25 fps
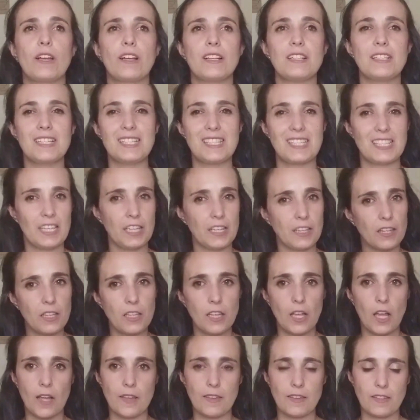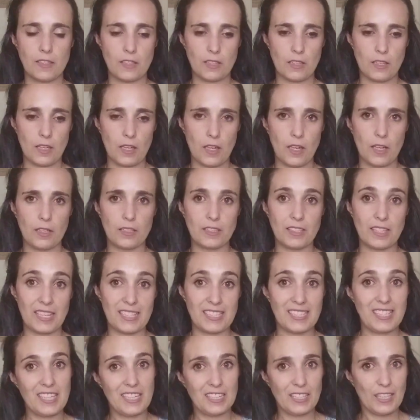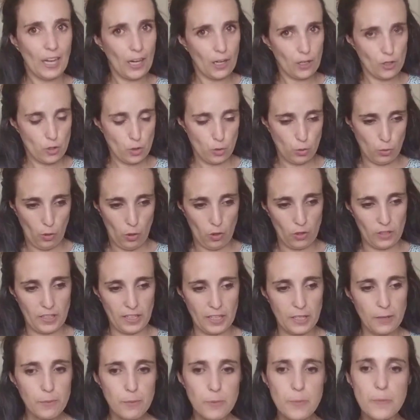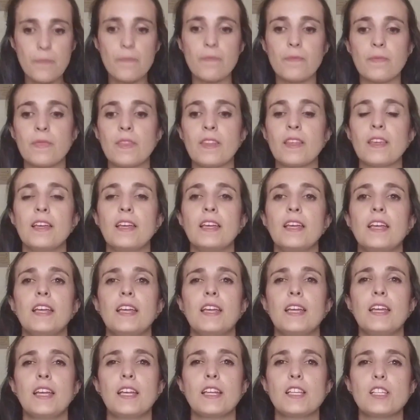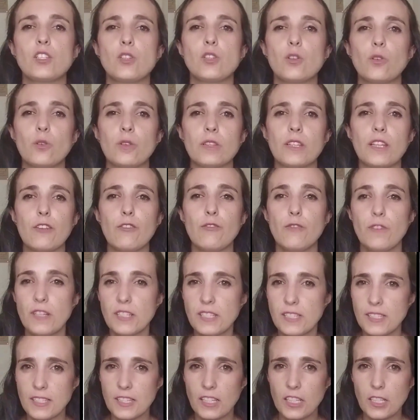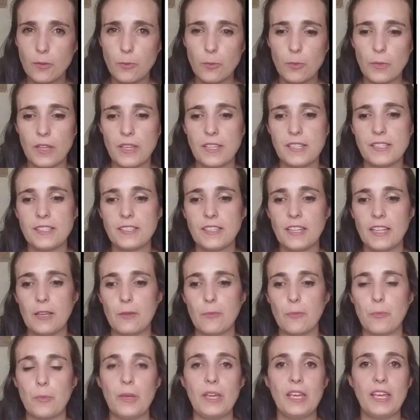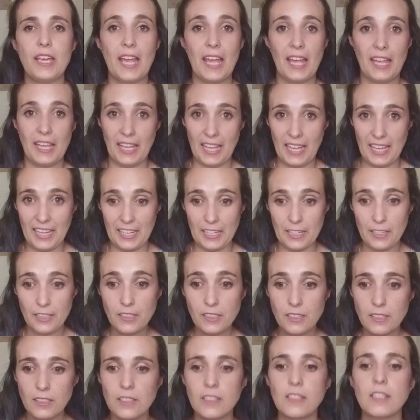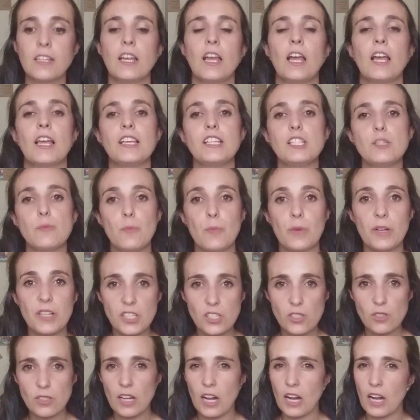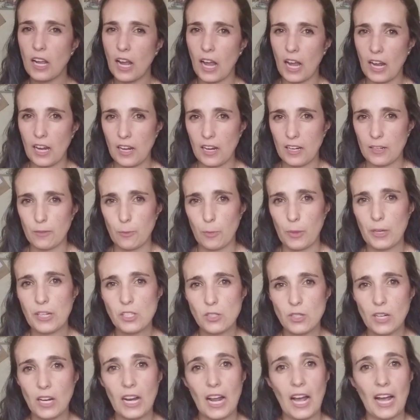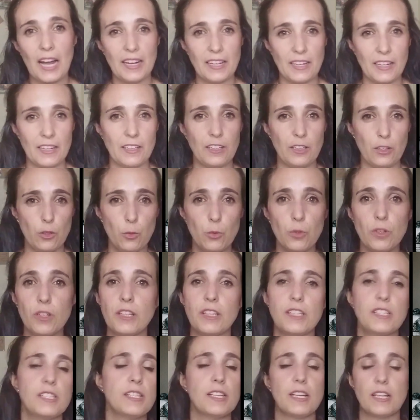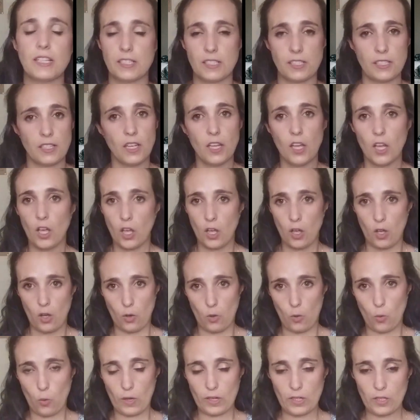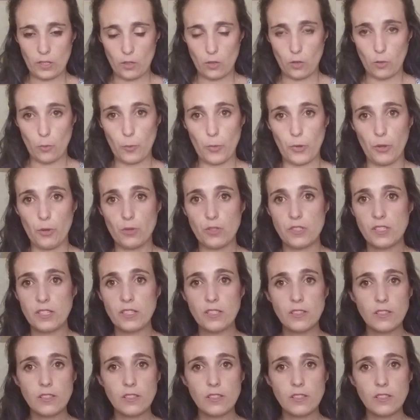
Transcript: send the signal to, okay? So the first type is the PAN, is personal area network. Is just one computer